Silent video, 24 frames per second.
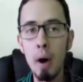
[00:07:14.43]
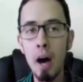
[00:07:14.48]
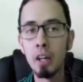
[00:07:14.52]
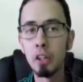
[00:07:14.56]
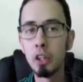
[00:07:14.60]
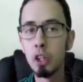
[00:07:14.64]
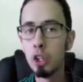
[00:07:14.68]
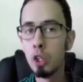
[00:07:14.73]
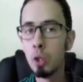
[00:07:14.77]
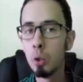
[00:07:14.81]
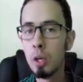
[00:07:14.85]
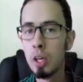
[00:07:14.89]

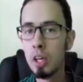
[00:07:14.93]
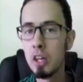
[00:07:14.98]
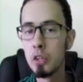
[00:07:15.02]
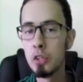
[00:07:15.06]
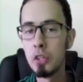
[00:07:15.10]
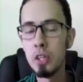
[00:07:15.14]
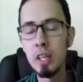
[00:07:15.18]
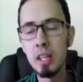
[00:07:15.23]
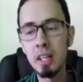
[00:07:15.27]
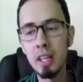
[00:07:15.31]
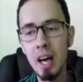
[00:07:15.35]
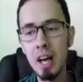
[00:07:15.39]
but you're gonna
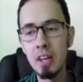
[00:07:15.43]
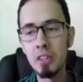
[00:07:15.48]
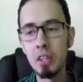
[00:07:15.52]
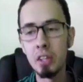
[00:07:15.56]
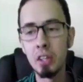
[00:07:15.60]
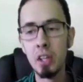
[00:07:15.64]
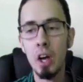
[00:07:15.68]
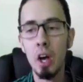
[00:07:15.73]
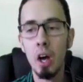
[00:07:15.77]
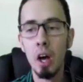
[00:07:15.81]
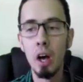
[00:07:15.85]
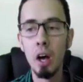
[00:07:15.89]
see, guys,
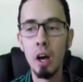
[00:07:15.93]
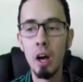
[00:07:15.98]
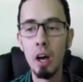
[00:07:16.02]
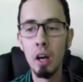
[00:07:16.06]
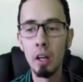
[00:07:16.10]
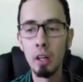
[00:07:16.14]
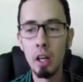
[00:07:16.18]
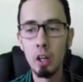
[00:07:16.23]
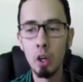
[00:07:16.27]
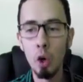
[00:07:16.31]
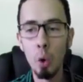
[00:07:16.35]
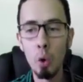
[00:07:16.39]
that
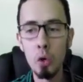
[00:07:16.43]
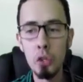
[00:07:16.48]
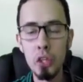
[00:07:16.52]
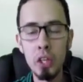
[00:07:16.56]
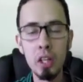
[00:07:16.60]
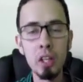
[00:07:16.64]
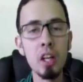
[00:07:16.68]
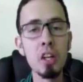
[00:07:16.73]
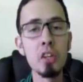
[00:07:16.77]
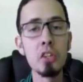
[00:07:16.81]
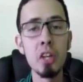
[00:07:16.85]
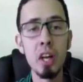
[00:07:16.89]
uh, that our
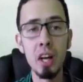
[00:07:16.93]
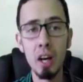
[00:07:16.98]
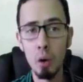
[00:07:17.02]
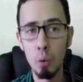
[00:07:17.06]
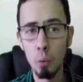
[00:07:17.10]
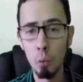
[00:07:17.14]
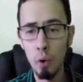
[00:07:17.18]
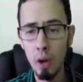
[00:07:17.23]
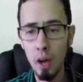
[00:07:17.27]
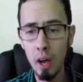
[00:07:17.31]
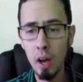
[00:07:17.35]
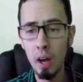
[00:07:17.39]
signals are are,